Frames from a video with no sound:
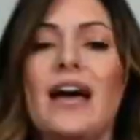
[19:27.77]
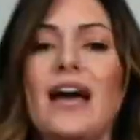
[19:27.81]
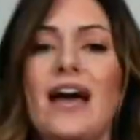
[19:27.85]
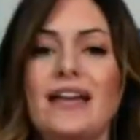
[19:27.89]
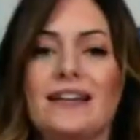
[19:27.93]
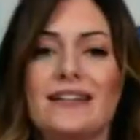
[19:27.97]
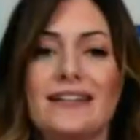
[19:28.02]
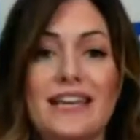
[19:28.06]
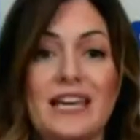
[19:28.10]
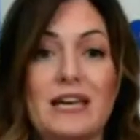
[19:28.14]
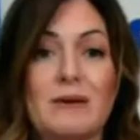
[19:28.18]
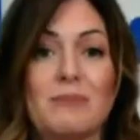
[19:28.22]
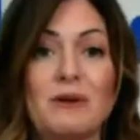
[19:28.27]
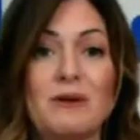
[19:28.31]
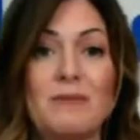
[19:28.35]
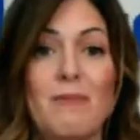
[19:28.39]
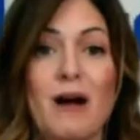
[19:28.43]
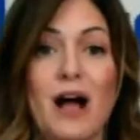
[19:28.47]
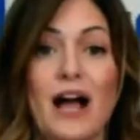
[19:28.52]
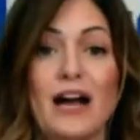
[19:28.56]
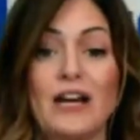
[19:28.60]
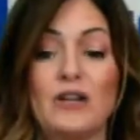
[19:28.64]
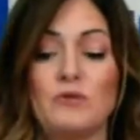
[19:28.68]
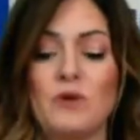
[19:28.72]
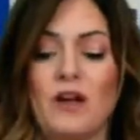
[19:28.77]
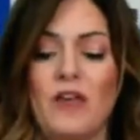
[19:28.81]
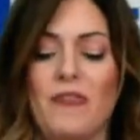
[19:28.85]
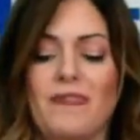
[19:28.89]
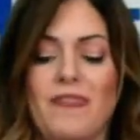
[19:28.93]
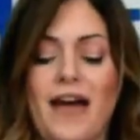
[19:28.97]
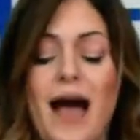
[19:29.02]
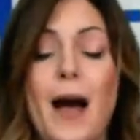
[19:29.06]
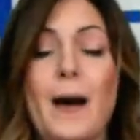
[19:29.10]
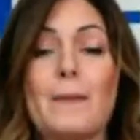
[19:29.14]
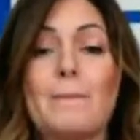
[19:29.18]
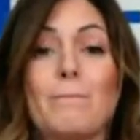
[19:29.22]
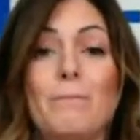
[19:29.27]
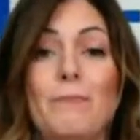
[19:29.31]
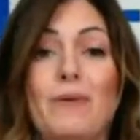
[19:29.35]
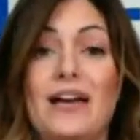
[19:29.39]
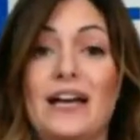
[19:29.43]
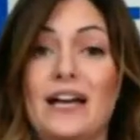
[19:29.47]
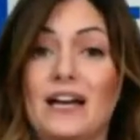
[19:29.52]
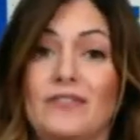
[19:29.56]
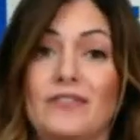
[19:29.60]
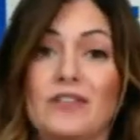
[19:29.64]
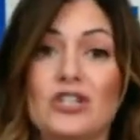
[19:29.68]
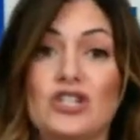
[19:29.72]
And keep in mind, with that
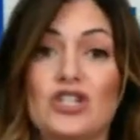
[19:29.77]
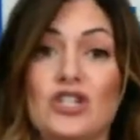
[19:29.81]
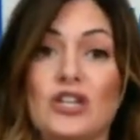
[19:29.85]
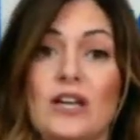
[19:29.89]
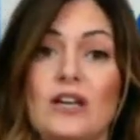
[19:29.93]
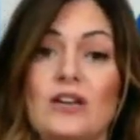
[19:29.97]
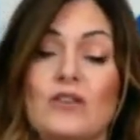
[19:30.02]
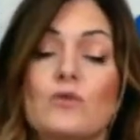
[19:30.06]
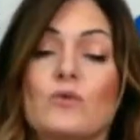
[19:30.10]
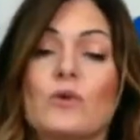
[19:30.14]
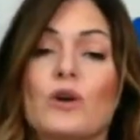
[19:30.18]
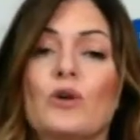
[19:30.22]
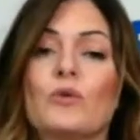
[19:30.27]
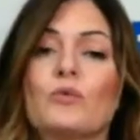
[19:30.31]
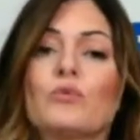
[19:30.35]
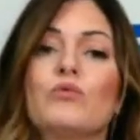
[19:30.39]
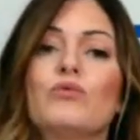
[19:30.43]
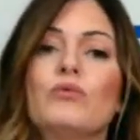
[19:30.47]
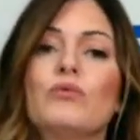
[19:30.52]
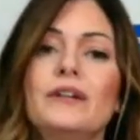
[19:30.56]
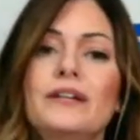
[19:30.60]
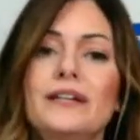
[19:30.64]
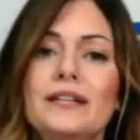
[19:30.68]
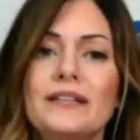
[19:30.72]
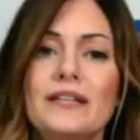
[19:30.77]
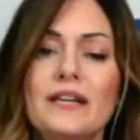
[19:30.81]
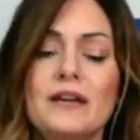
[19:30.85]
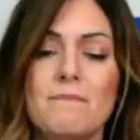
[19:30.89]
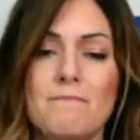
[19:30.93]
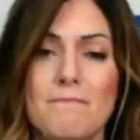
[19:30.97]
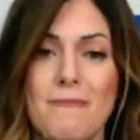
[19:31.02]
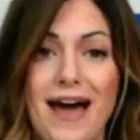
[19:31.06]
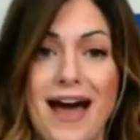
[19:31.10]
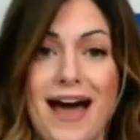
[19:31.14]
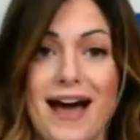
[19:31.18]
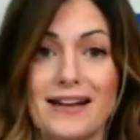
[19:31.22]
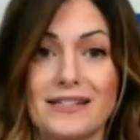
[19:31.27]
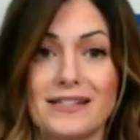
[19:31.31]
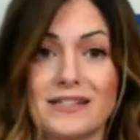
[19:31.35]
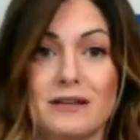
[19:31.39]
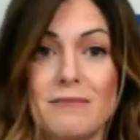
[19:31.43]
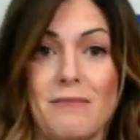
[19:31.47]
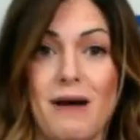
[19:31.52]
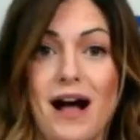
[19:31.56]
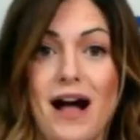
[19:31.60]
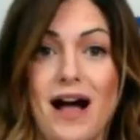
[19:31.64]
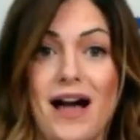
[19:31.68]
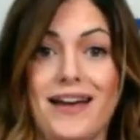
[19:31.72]
big of a sheet, you can really
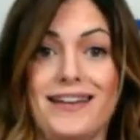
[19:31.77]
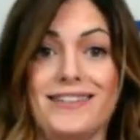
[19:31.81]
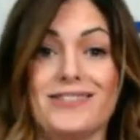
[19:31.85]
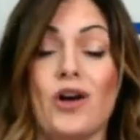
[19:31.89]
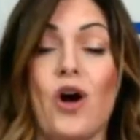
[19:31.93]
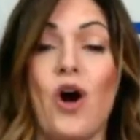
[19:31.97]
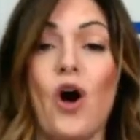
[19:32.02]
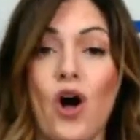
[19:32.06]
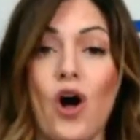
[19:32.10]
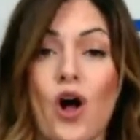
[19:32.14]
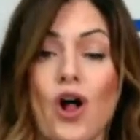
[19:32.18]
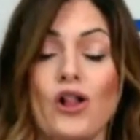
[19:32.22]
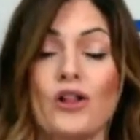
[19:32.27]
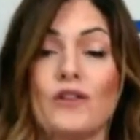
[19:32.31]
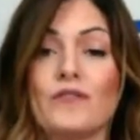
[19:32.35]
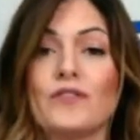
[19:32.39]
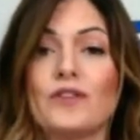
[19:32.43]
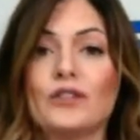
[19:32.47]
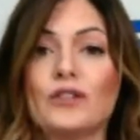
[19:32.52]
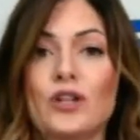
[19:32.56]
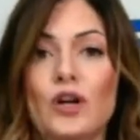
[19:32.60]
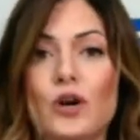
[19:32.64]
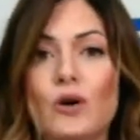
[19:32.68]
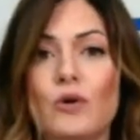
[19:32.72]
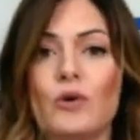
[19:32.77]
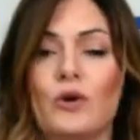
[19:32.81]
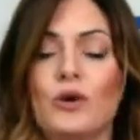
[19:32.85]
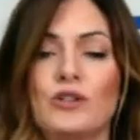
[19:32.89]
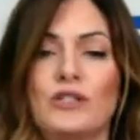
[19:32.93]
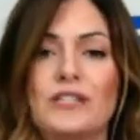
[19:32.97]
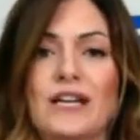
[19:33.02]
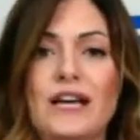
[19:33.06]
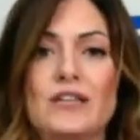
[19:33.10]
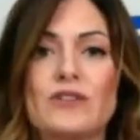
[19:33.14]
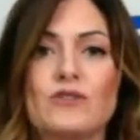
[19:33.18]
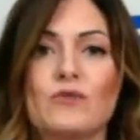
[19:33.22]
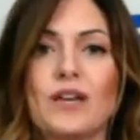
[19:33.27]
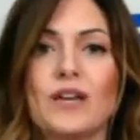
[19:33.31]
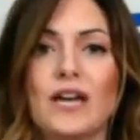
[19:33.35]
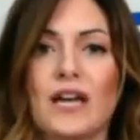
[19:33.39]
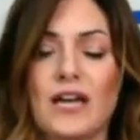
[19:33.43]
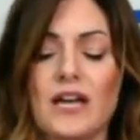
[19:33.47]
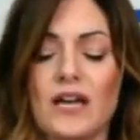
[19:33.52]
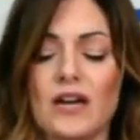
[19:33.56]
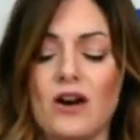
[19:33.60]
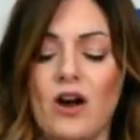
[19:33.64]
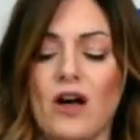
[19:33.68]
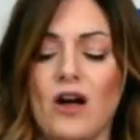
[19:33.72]
maximize all of the logos that you
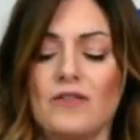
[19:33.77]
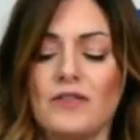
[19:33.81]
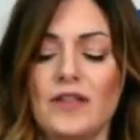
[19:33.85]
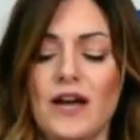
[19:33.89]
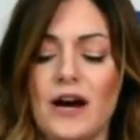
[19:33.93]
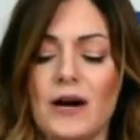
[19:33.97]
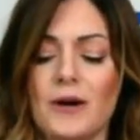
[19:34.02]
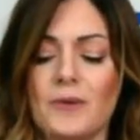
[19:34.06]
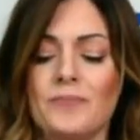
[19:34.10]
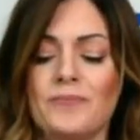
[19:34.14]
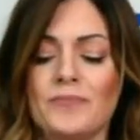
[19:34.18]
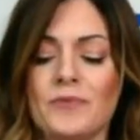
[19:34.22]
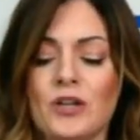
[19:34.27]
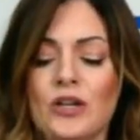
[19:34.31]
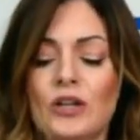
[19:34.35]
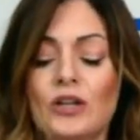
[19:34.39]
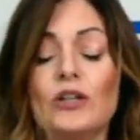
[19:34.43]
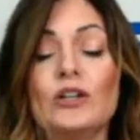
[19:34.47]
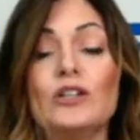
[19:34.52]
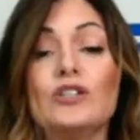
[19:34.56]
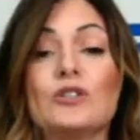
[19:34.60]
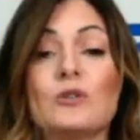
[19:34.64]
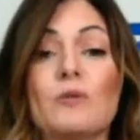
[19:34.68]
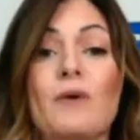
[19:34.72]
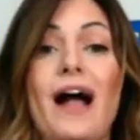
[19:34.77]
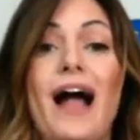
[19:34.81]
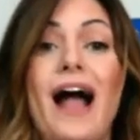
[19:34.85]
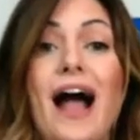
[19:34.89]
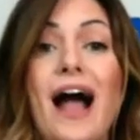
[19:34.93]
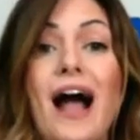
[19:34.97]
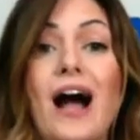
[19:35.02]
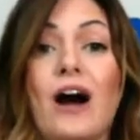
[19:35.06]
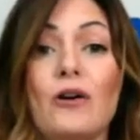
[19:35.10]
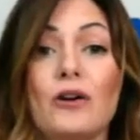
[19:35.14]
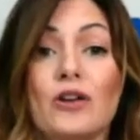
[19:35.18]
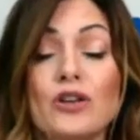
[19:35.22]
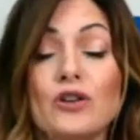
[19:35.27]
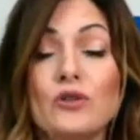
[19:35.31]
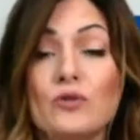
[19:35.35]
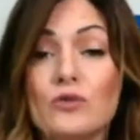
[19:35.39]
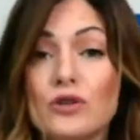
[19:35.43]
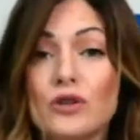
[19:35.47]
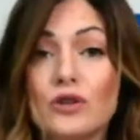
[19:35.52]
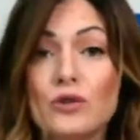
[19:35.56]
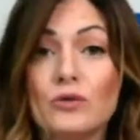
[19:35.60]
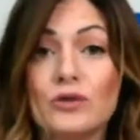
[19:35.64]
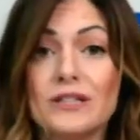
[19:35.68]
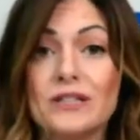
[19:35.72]
can get on there. So how do you
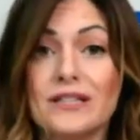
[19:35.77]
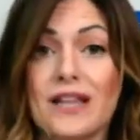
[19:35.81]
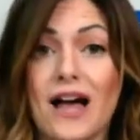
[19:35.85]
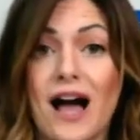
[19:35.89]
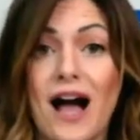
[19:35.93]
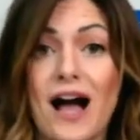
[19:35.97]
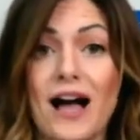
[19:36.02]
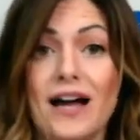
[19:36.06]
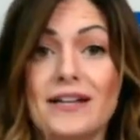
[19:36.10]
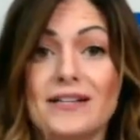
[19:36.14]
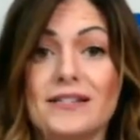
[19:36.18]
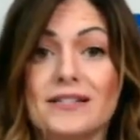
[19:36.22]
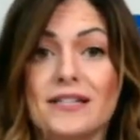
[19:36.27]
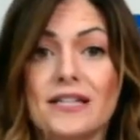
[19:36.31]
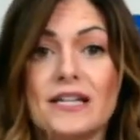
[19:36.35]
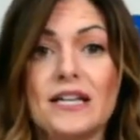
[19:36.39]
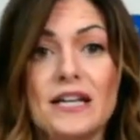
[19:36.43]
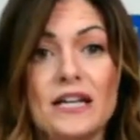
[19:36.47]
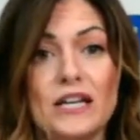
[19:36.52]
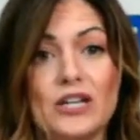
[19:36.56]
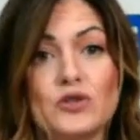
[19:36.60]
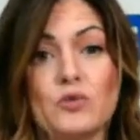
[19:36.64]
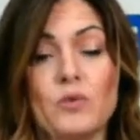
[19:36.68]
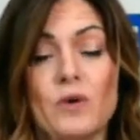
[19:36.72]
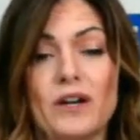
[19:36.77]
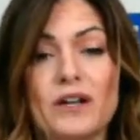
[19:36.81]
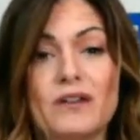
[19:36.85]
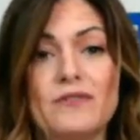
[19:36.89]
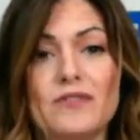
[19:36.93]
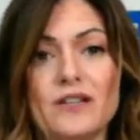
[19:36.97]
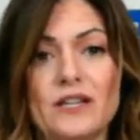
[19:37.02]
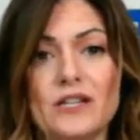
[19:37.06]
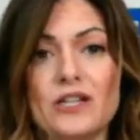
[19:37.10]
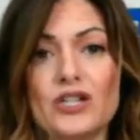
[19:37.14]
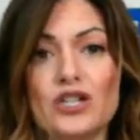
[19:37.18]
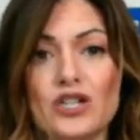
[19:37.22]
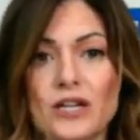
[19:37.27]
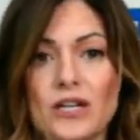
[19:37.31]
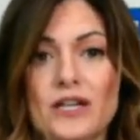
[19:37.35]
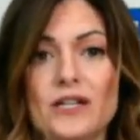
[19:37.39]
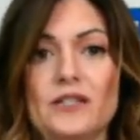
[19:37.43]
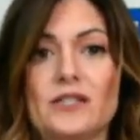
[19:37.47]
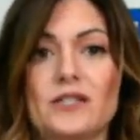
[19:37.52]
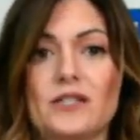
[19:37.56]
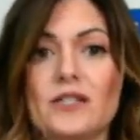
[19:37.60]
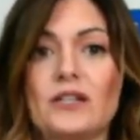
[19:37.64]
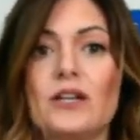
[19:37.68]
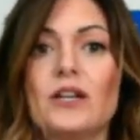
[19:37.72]
utilize each one of these
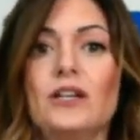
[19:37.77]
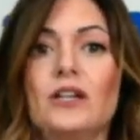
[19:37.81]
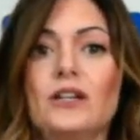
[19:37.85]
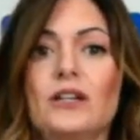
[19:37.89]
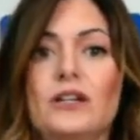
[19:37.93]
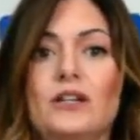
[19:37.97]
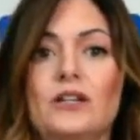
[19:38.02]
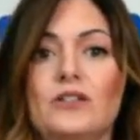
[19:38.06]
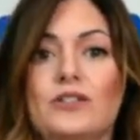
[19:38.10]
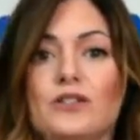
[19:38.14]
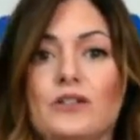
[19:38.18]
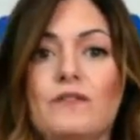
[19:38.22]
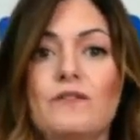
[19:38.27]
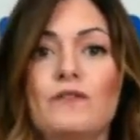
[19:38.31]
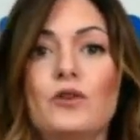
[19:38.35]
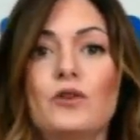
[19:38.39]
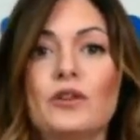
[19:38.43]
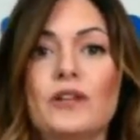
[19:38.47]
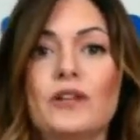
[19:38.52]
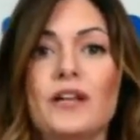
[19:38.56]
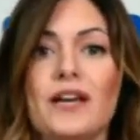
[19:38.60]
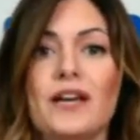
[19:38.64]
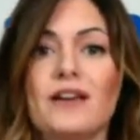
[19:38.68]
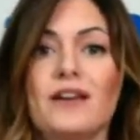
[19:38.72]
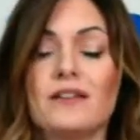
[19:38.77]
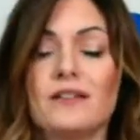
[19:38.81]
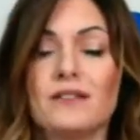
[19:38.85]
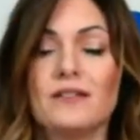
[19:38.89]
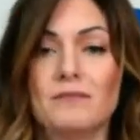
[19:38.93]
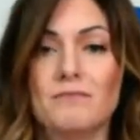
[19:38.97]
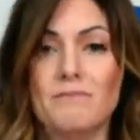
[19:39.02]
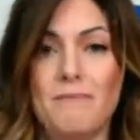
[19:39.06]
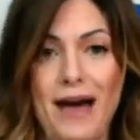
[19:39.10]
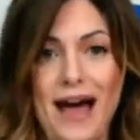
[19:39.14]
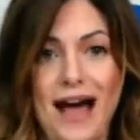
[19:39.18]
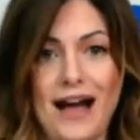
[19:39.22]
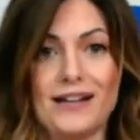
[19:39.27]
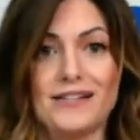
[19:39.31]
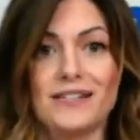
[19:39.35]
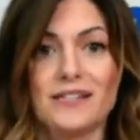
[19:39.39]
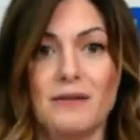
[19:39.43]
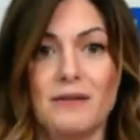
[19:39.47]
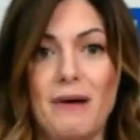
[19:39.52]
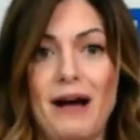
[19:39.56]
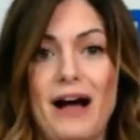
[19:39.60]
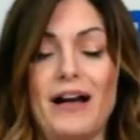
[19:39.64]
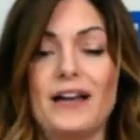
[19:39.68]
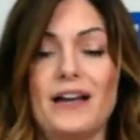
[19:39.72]
sheets to fully
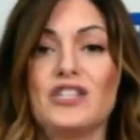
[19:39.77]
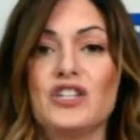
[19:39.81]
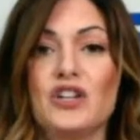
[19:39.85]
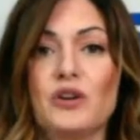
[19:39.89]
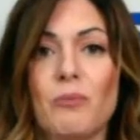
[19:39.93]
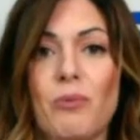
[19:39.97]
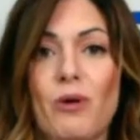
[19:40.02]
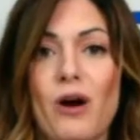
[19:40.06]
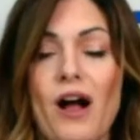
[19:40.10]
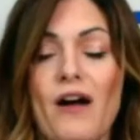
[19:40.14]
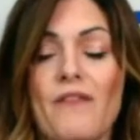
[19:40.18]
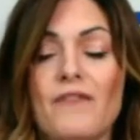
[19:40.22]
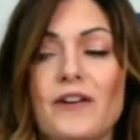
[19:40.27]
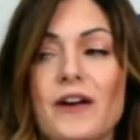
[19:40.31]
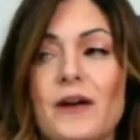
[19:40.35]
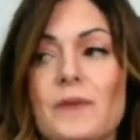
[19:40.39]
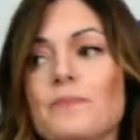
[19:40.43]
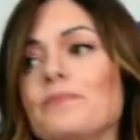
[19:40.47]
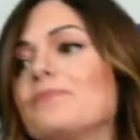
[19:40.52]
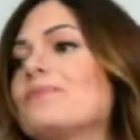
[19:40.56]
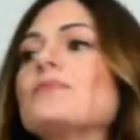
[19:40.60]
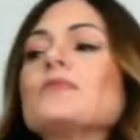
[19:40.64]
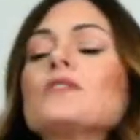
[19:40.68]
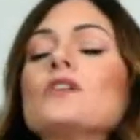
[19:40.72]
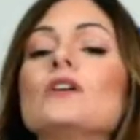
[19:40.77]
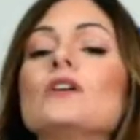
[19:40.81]
maximize your profit?